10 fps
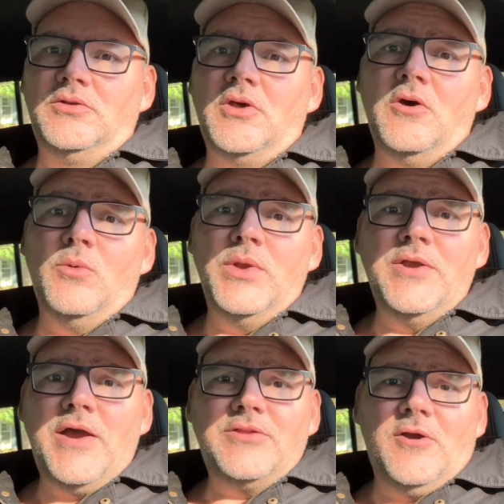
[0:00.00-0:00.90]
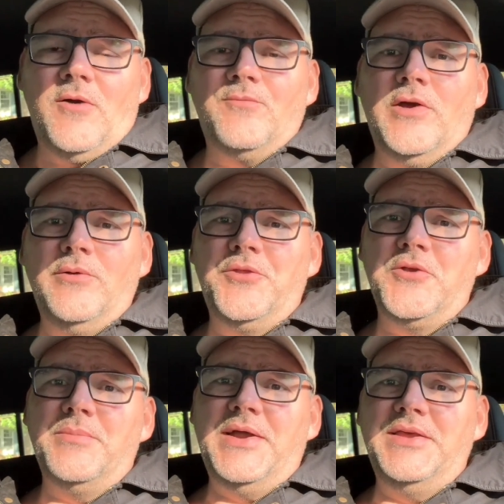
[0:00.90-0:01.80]
So when you're out there off-roading with
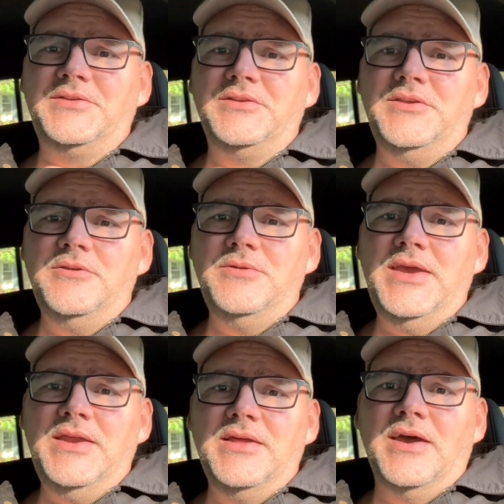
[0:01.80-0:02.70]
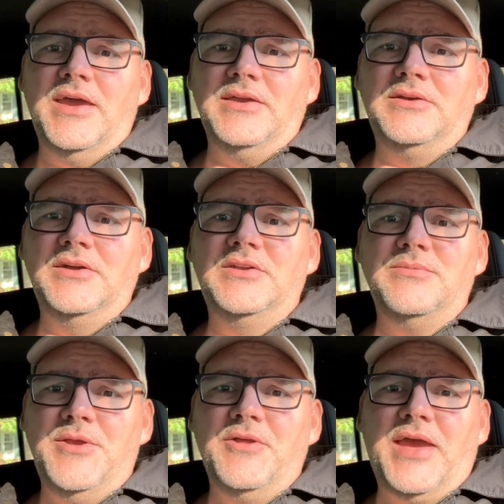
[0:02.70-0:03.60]
your buddies, you need a good
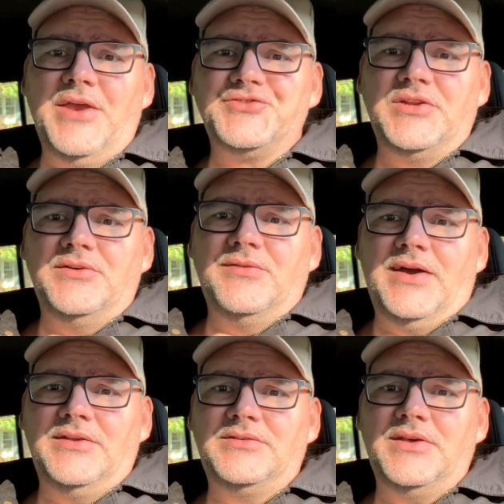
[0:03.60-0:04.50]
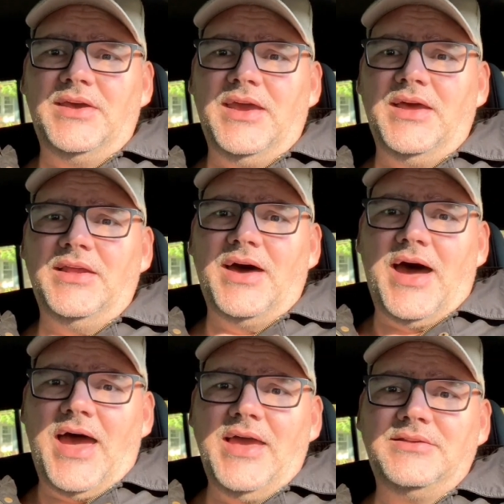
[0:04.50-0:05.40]
communication device, and
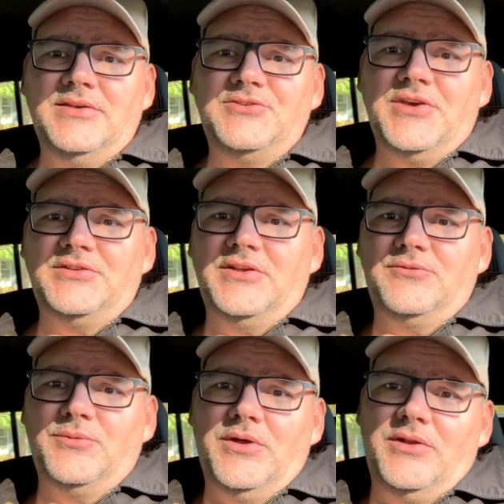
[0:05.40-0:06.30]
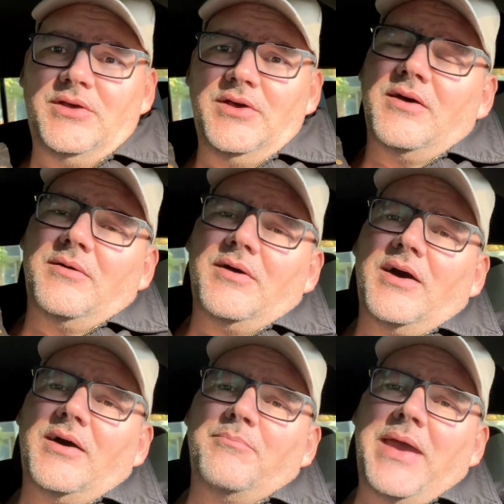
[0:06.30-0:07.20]
I suggest this one,
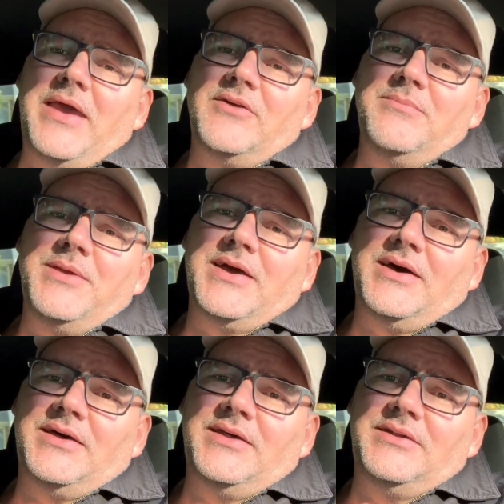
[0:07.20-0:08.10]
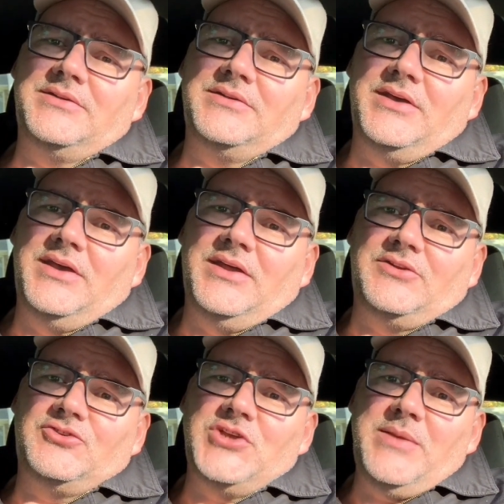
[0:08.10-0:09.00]
mainly because
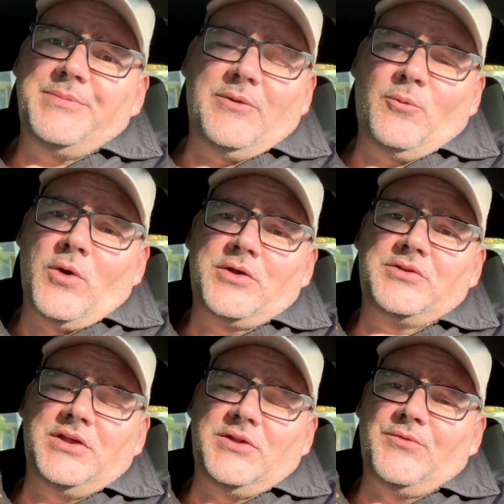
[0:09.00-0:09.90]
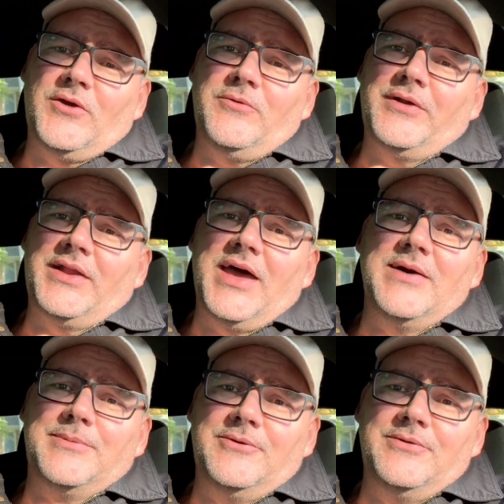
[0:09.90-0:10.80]
it's cheap and it works. It's very
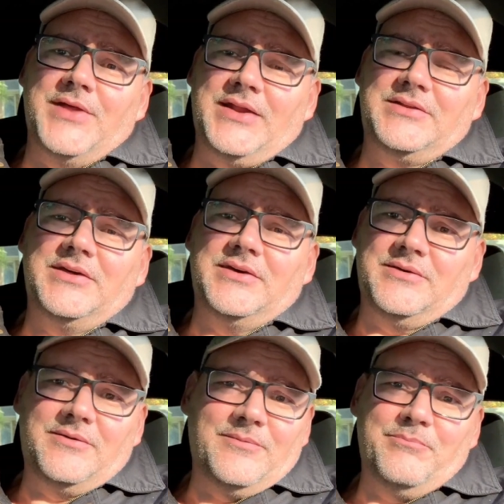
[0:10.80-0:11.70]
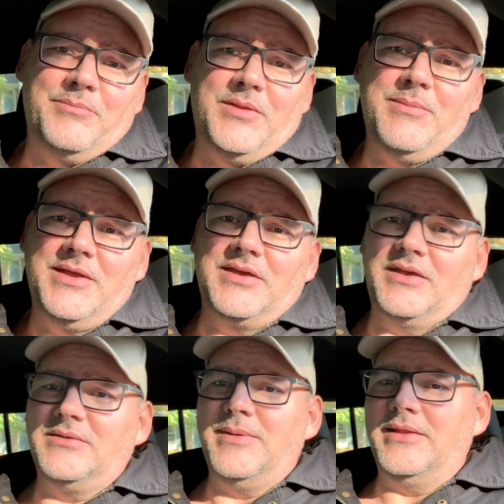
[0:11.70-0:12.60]
reliable. That's the big
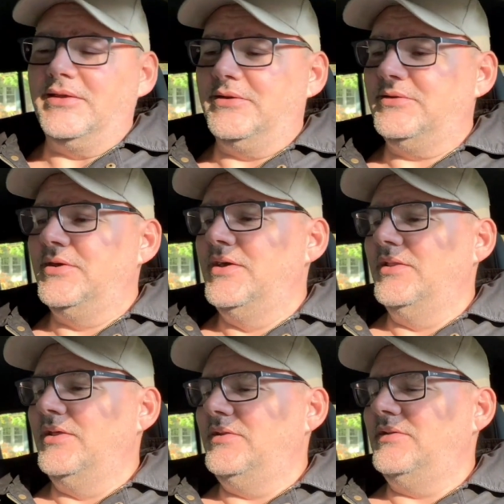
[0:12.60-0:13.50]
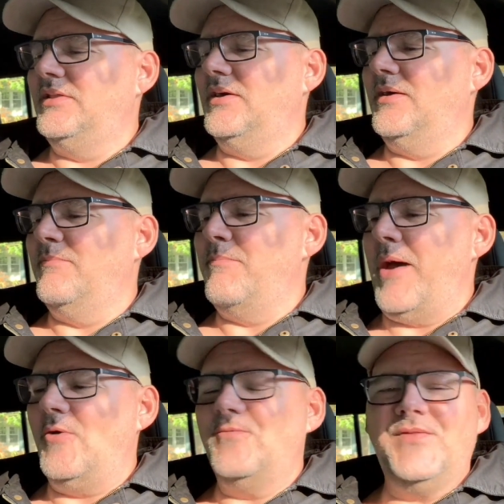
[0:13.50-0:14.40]
things about this. This is the
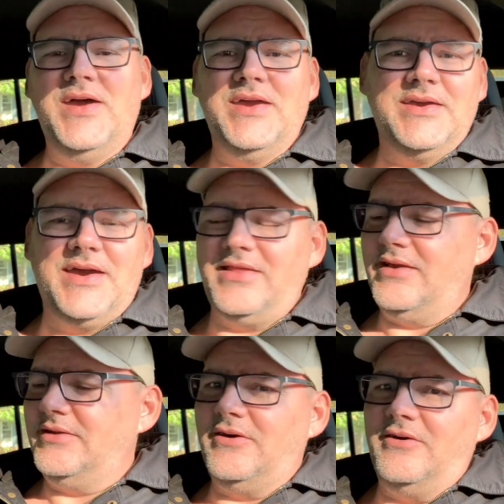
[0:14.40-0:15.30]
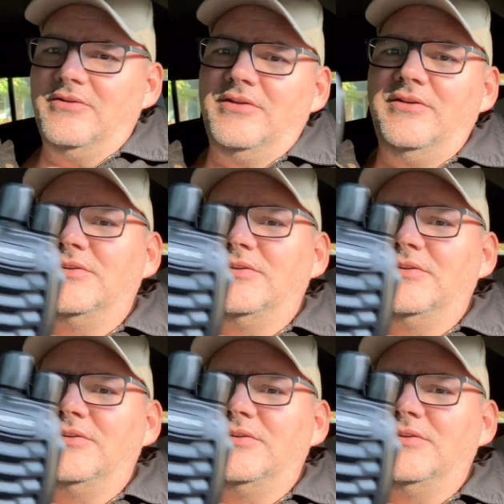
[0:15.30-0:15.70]
Baofeng, I think it's called. You